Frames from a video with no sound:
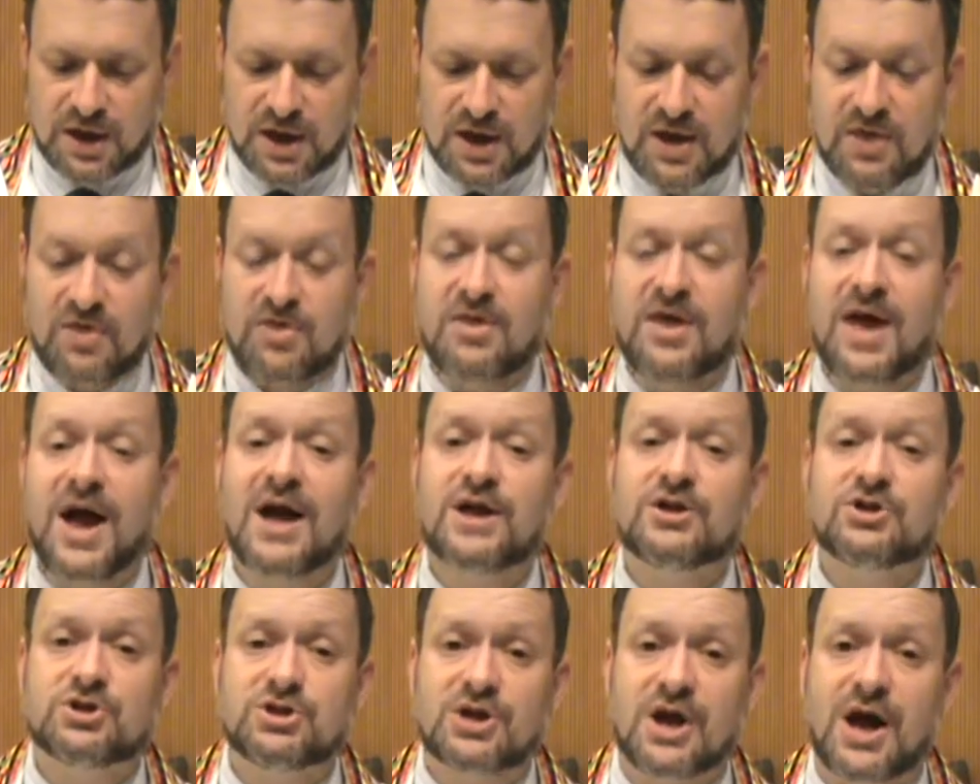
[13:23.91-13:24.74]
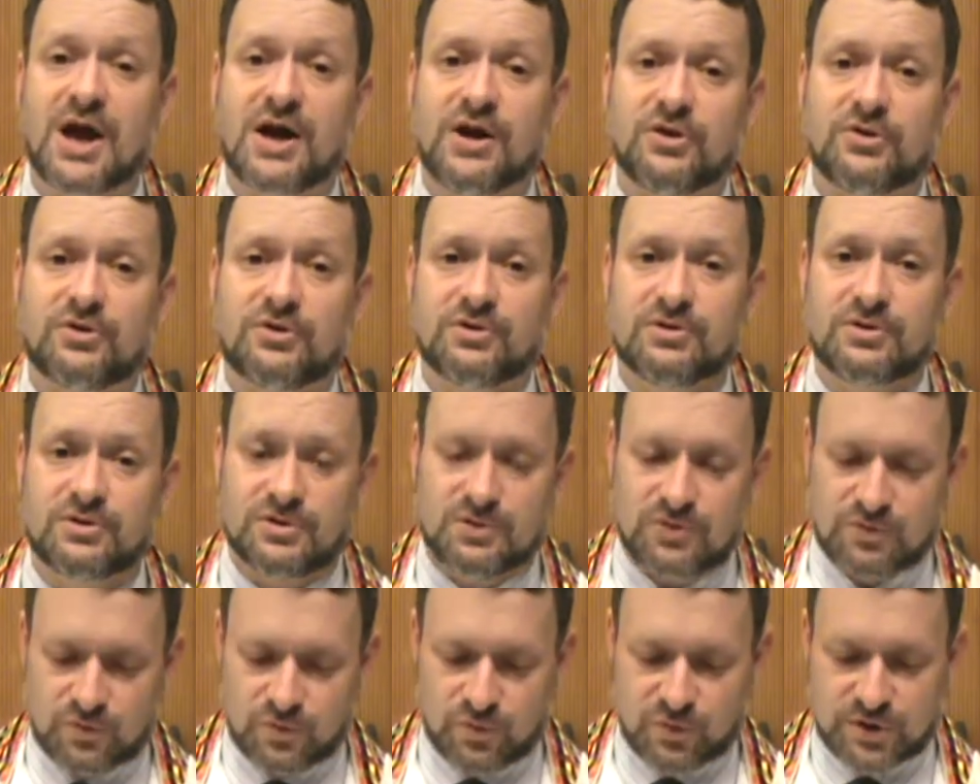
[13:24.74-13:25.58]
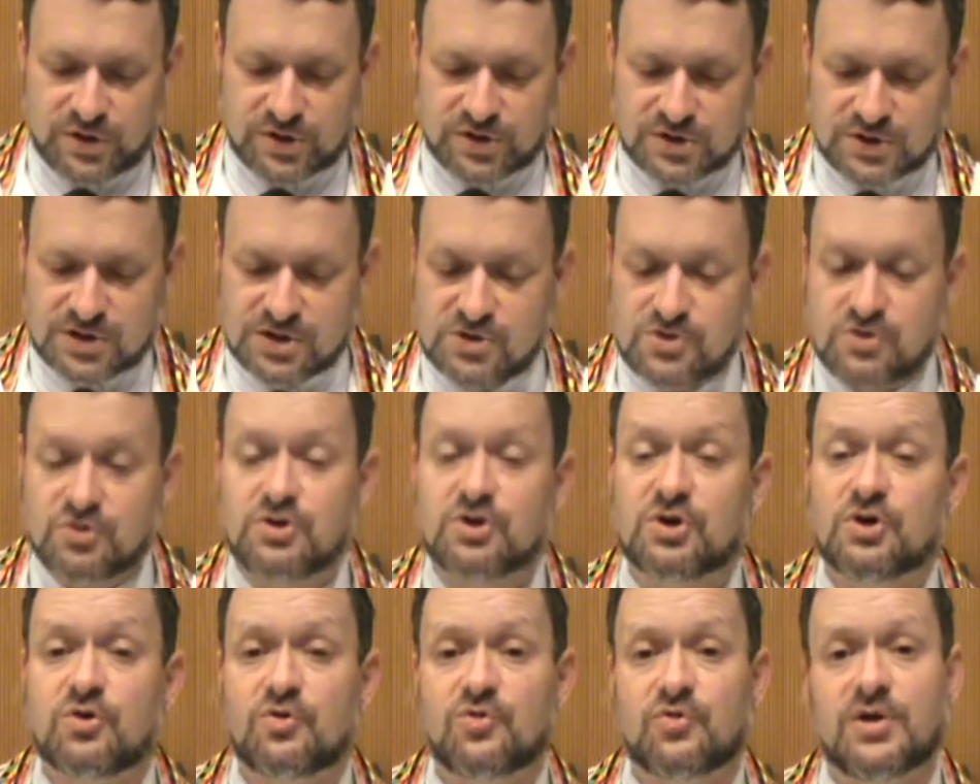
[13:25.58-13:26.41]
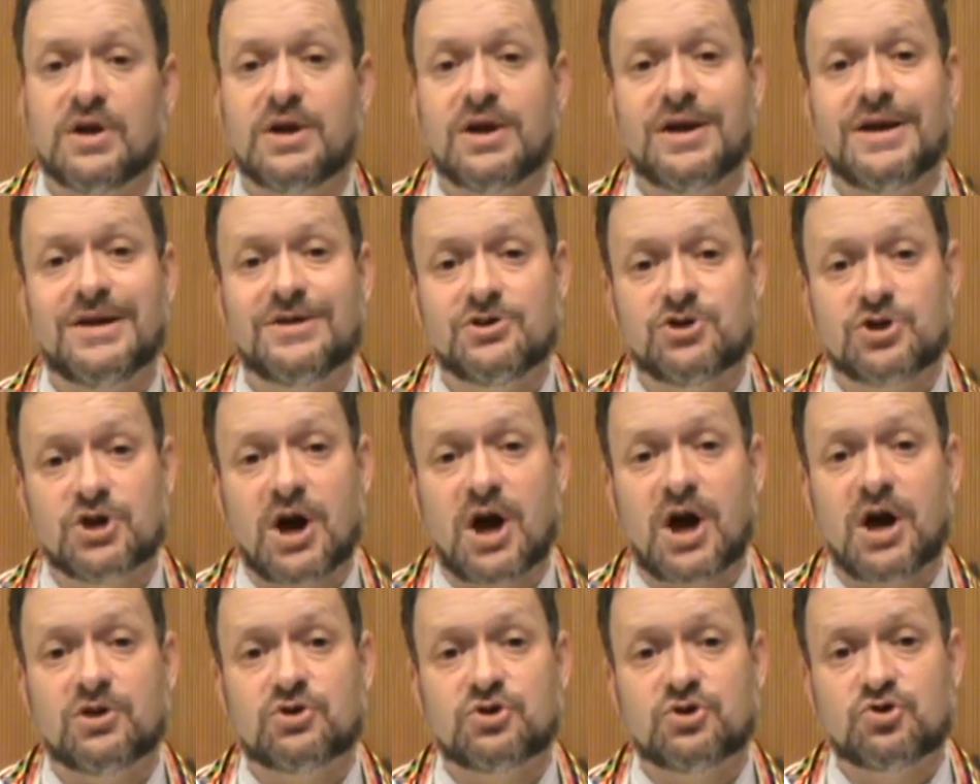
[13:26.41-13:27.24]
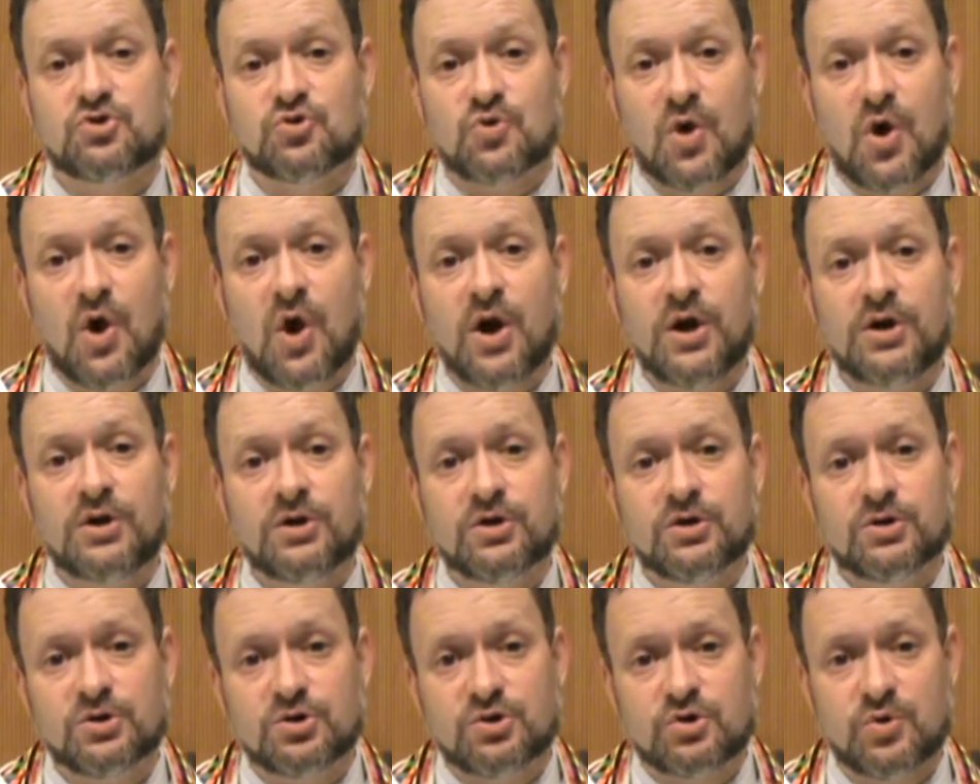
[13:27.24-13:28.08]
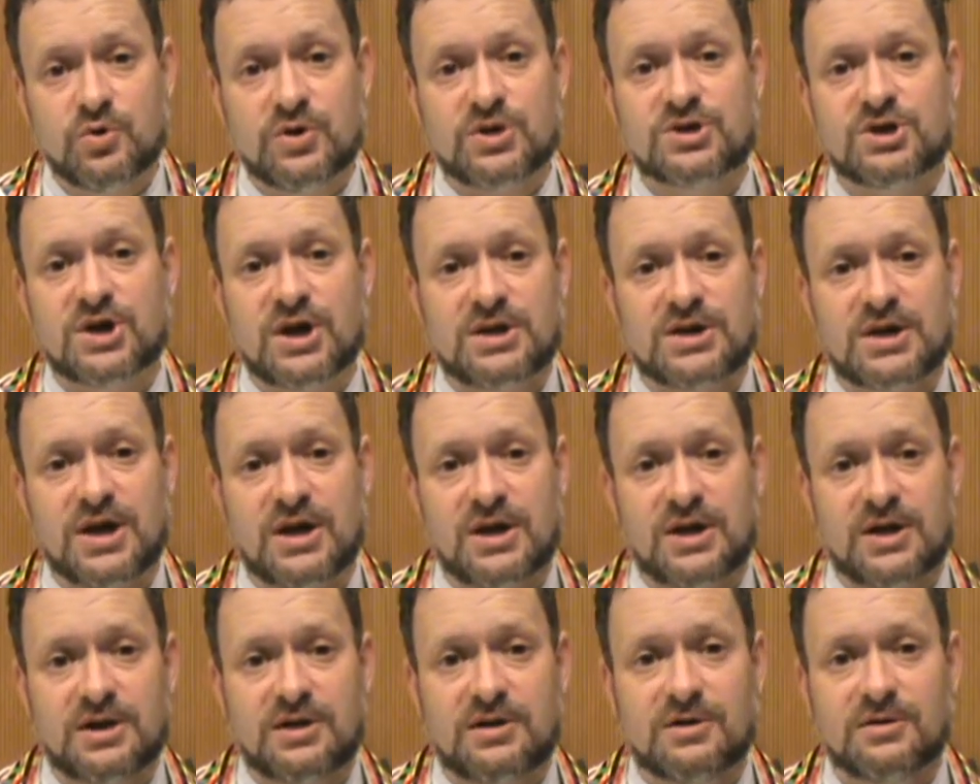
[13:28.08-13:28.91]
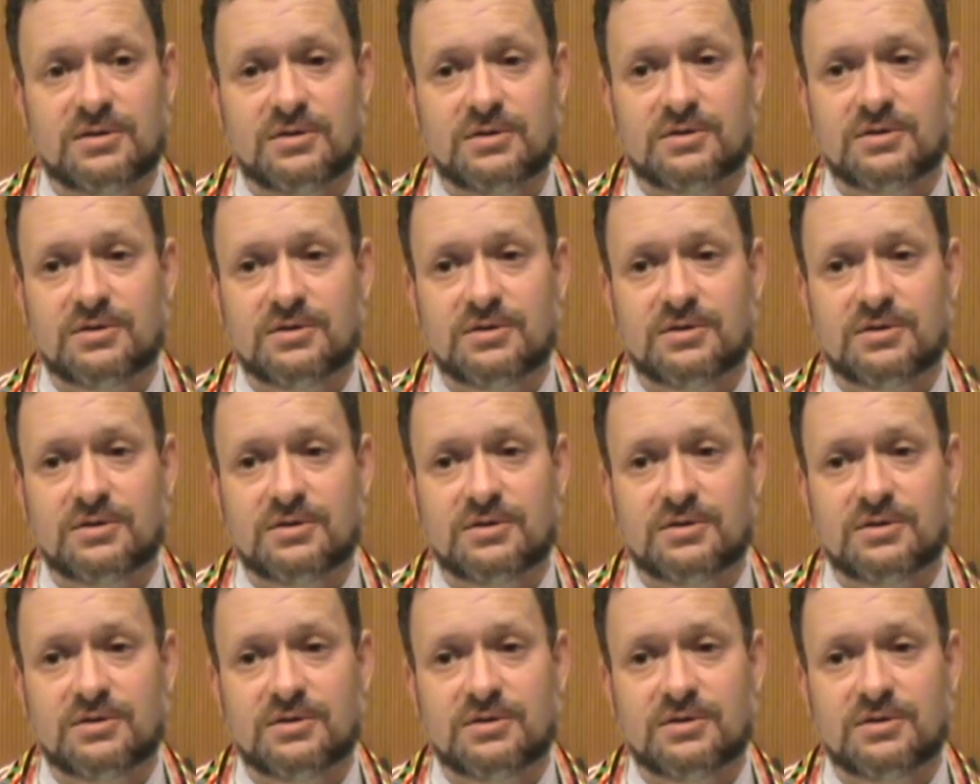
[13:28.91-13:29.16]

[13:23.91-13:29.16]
And that child will continue to create a strong Jewish identity.